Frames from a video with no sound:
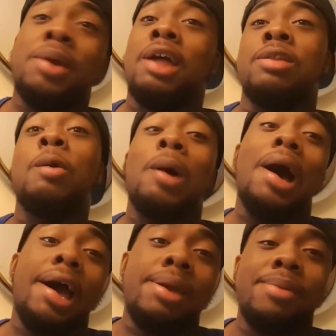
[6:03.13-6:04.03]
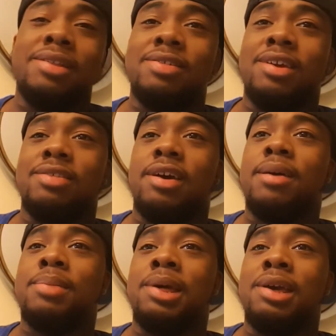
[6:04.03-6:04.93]
I mean, I know why, but at the same
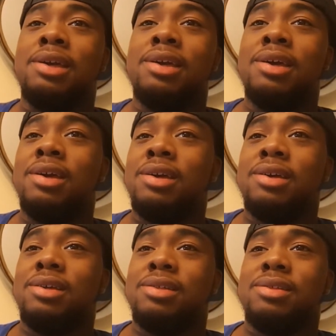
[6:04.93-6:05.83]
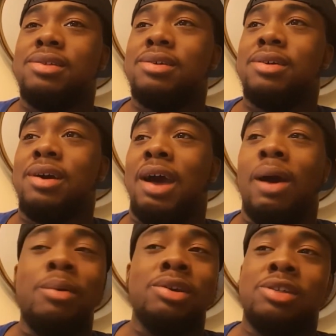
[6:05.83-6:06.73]
time, like,
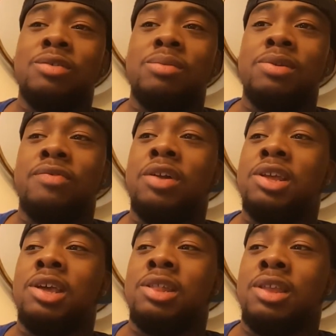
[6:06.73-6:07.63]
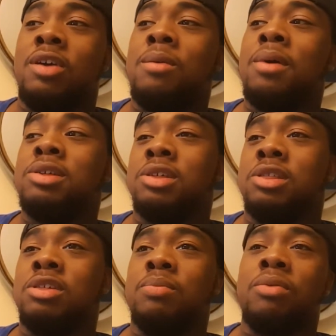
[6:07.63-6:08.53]
I would consider it to be funny. Now everybody's
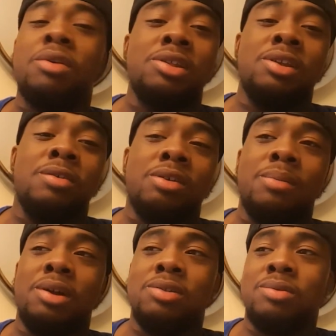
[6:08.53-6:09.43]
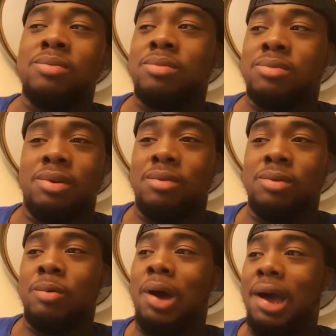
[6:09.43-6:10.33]
just disappointed in Erykah Badu. I
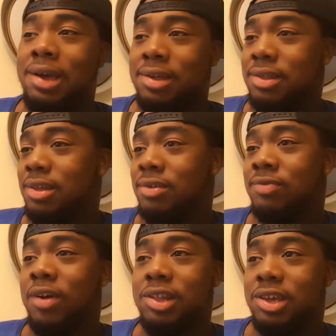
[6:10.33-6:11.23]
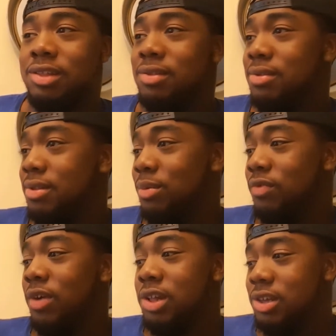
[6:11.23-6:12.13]
don't know why. It's funny. It
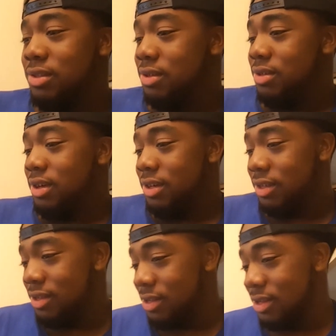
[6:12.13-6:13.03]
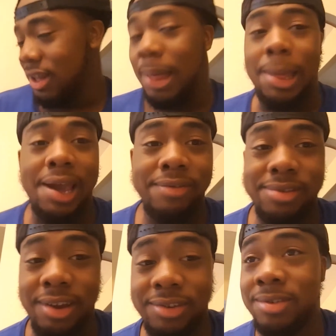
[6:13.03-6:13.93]
was funny. Shit. I
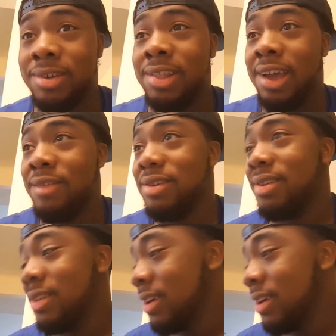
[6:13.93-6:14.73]
laughed. I sure as hell laughed.